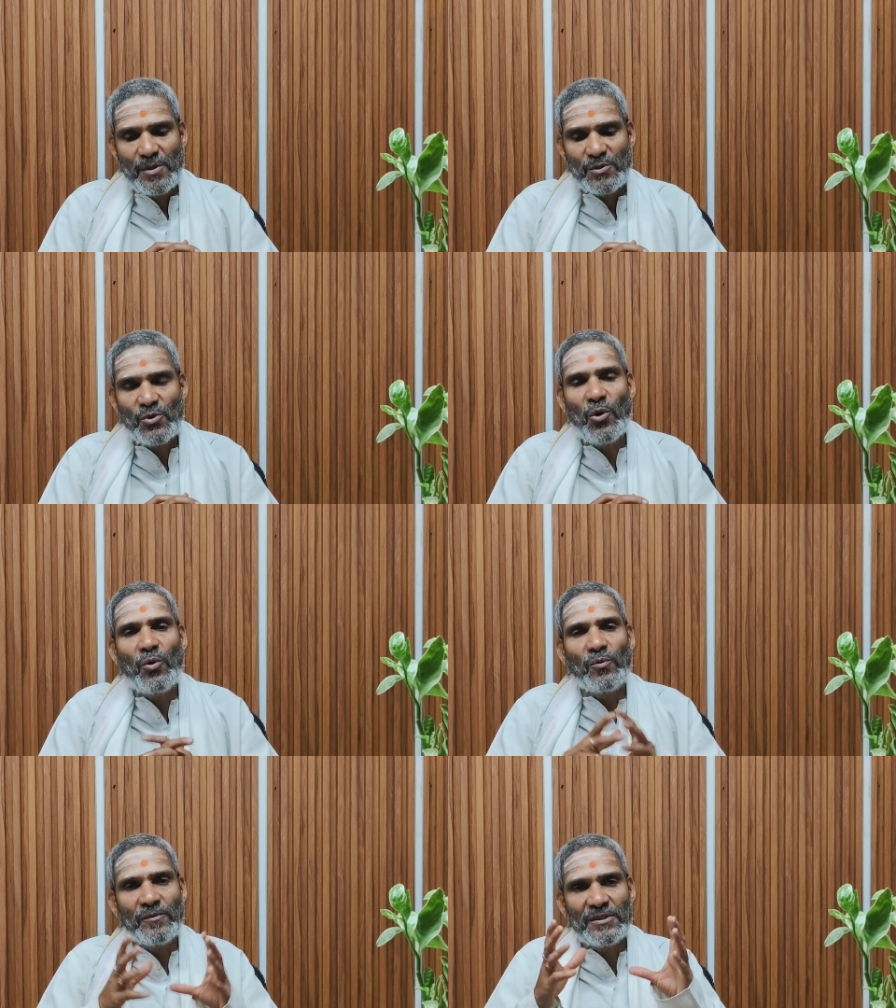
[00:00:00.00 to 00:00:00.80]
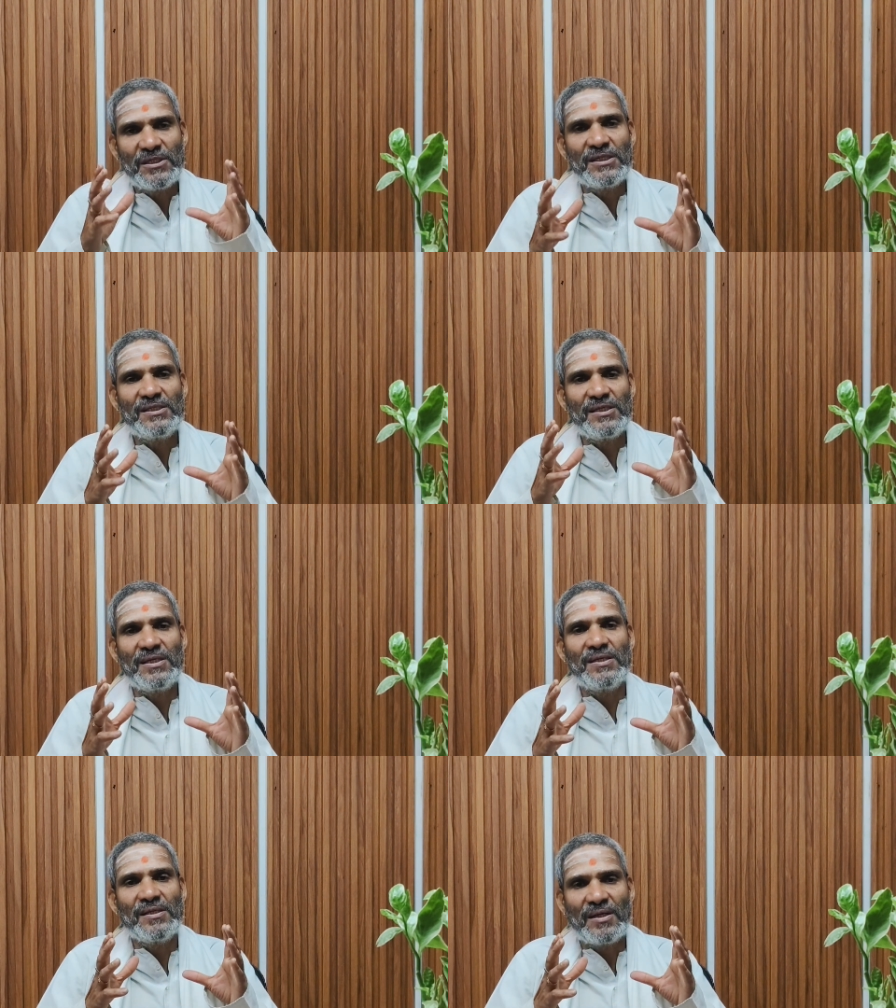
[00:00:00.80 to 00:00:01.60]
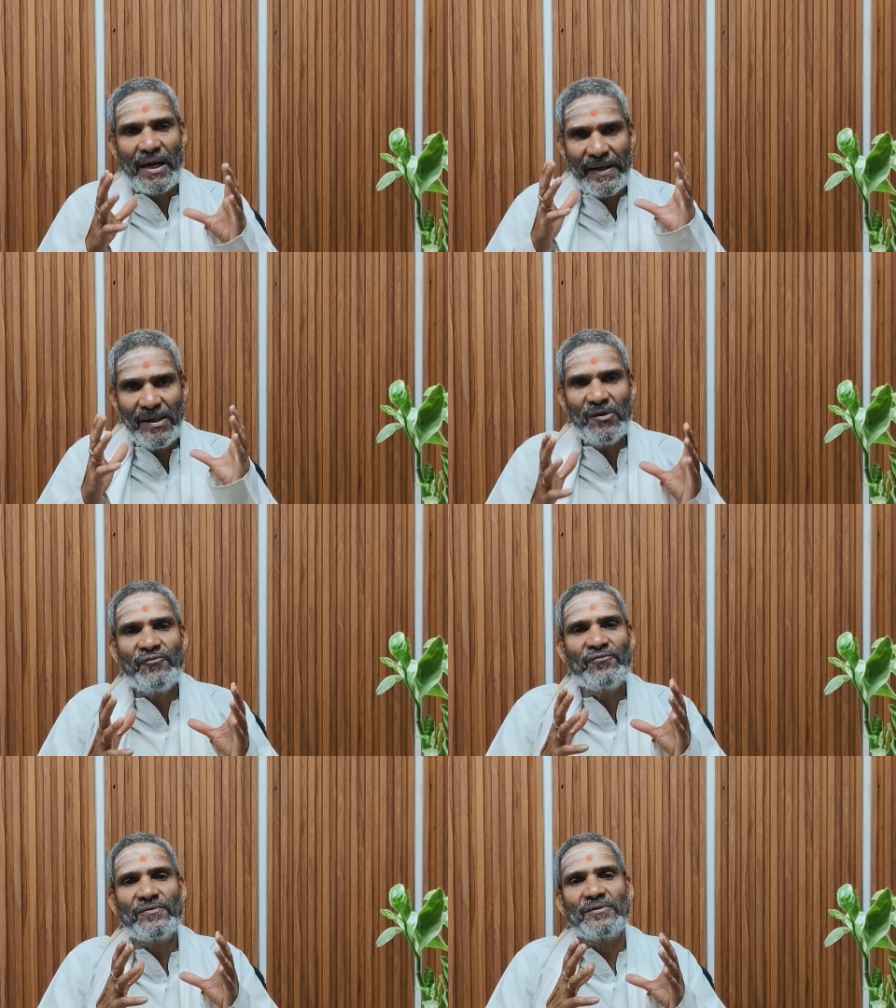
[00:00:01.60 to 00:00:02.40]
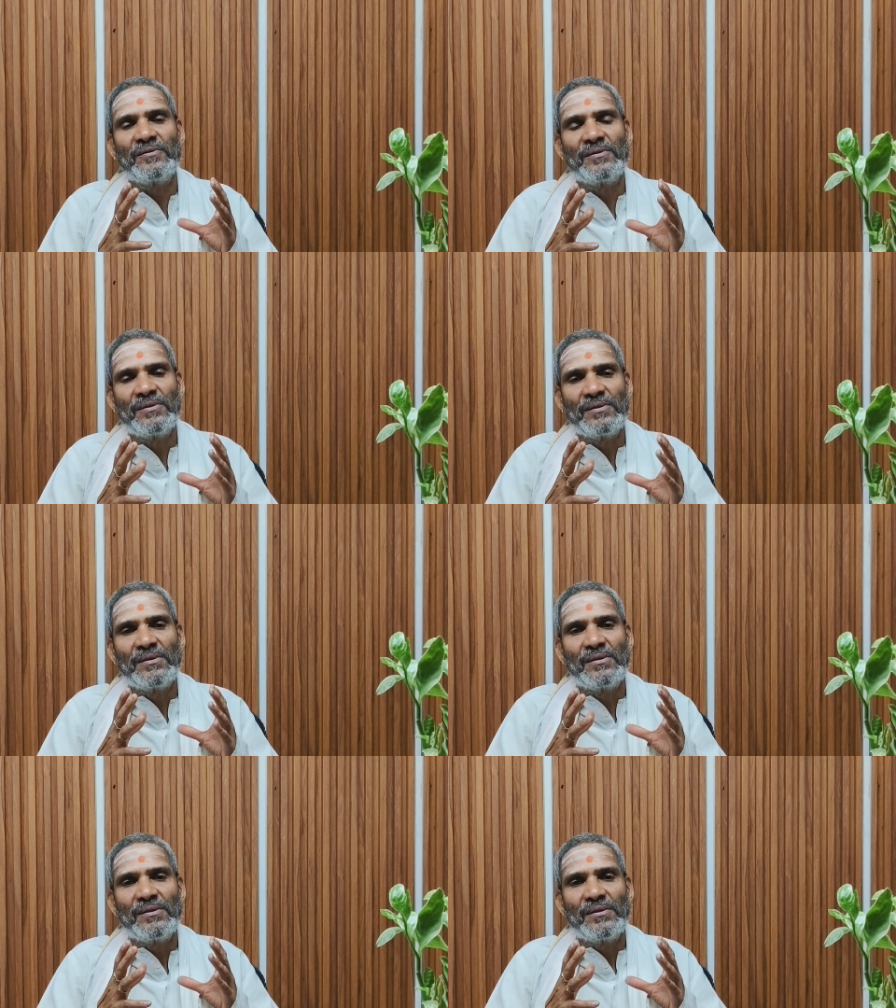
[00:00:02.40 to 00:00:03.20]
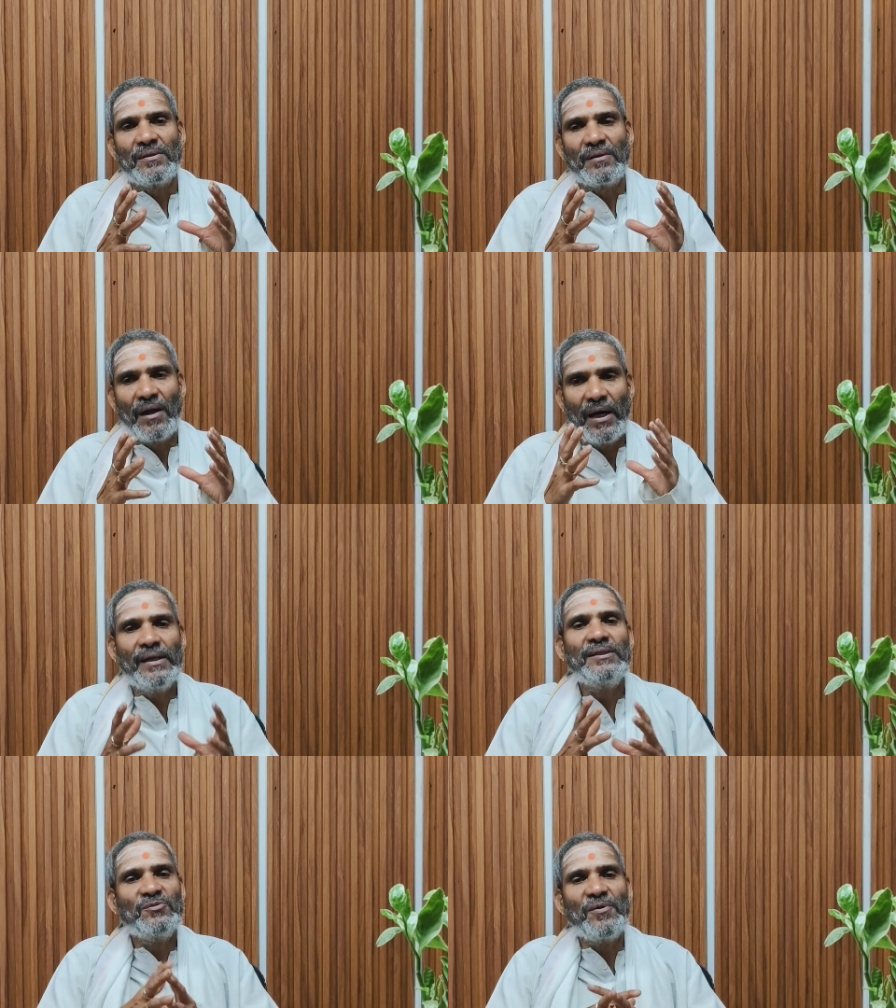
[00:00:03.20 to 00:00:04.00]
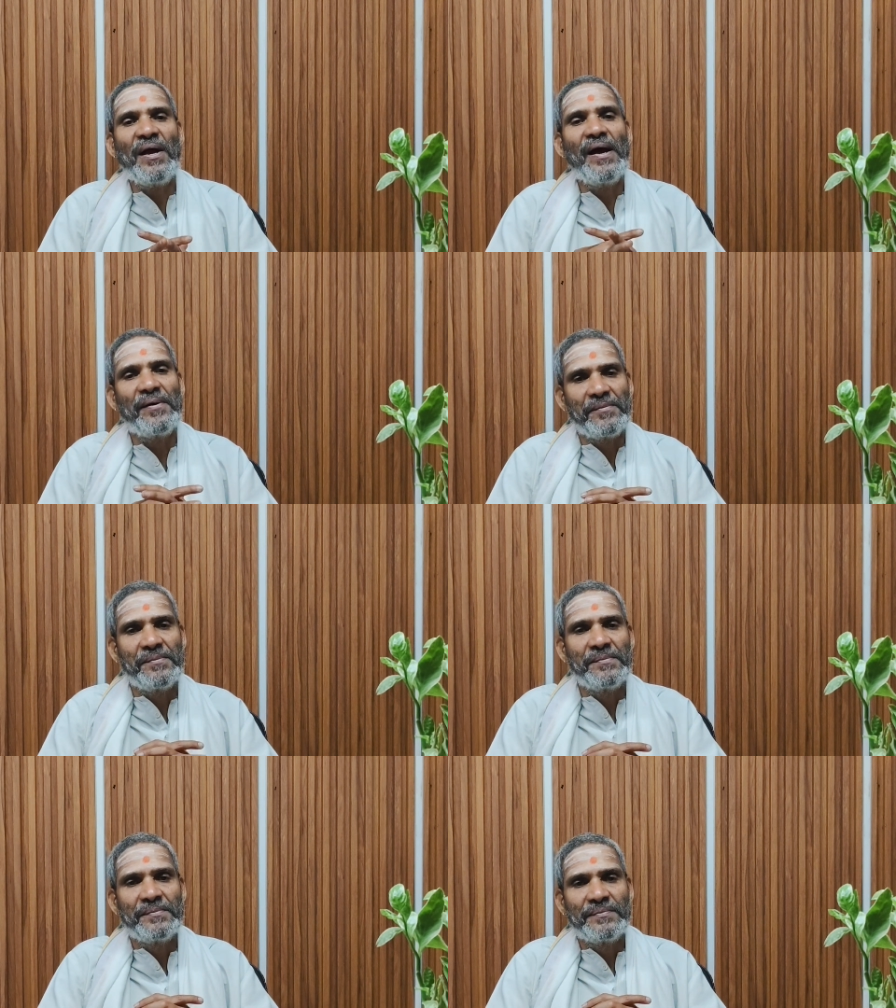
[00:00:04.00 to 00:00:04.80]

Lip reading: So this is the kind of knowledge we have